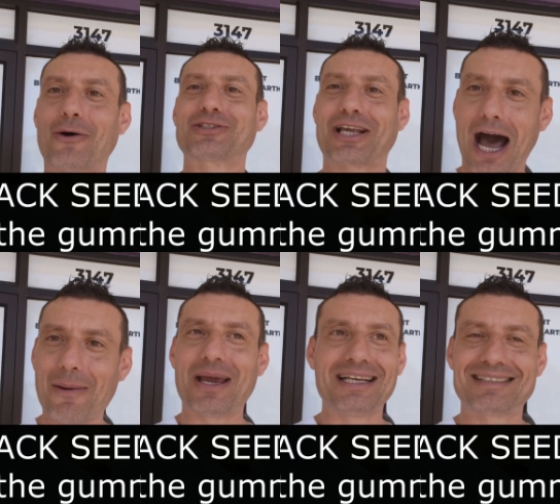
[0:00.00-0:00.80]
those
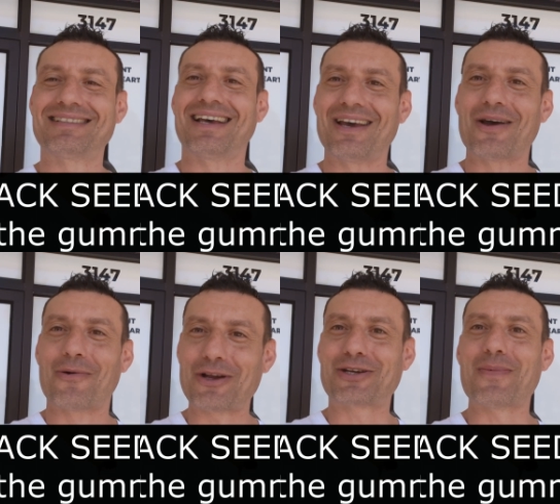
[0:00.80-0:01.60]
gummies
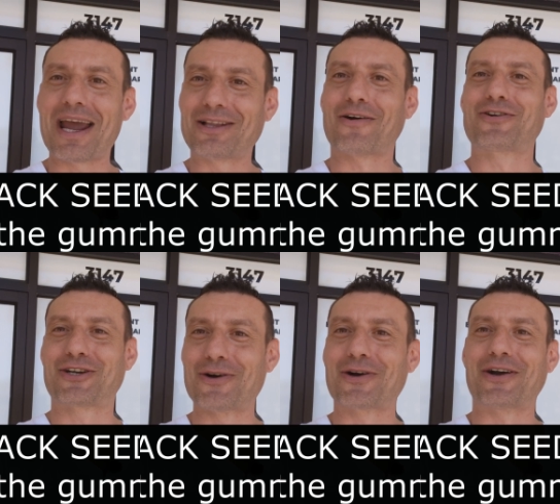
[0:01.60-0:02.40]
which made of
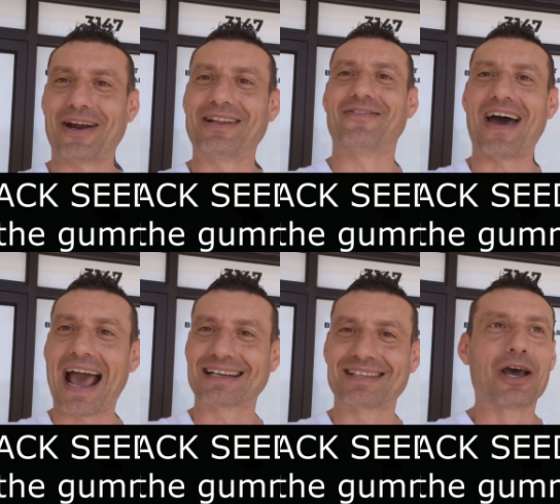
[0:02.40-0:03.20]
sugar and
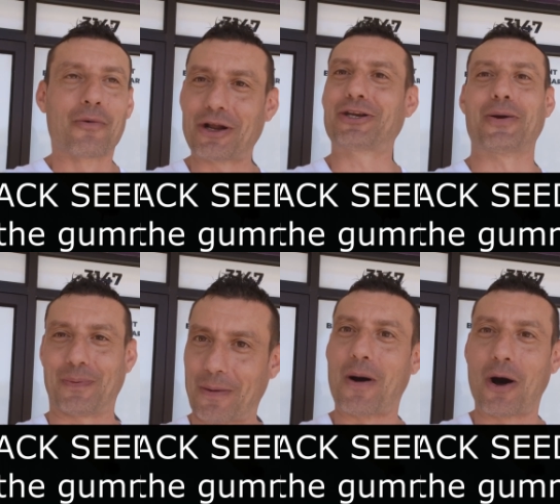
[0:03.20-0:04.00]
wax which you
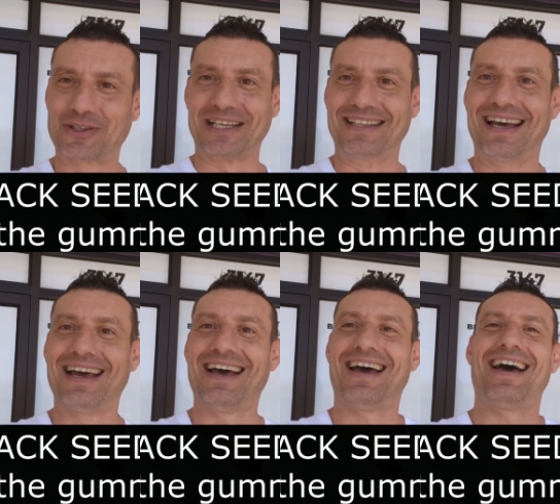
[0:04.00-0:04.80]
promoting?
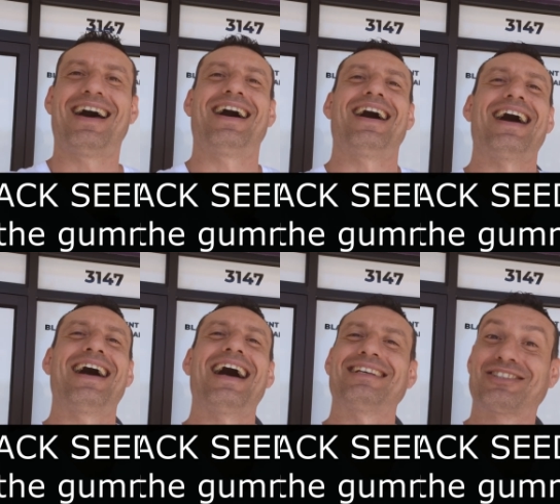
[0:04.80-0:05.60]

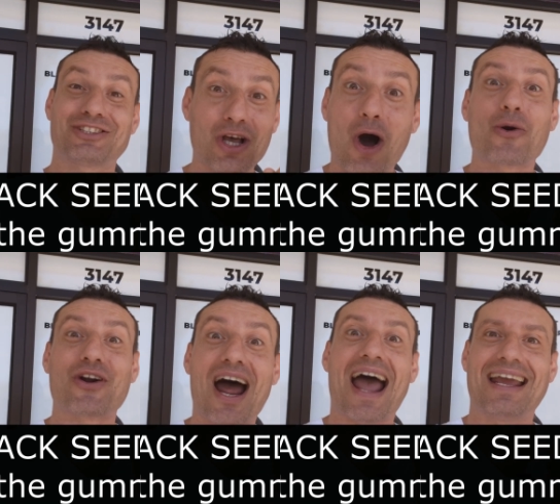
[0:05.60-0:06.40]
So
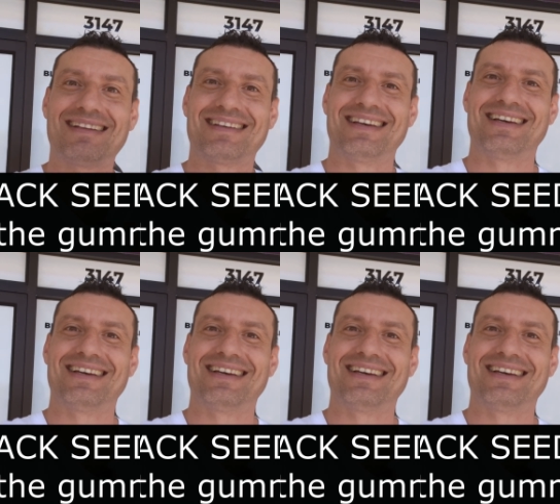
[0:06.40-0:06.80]
right.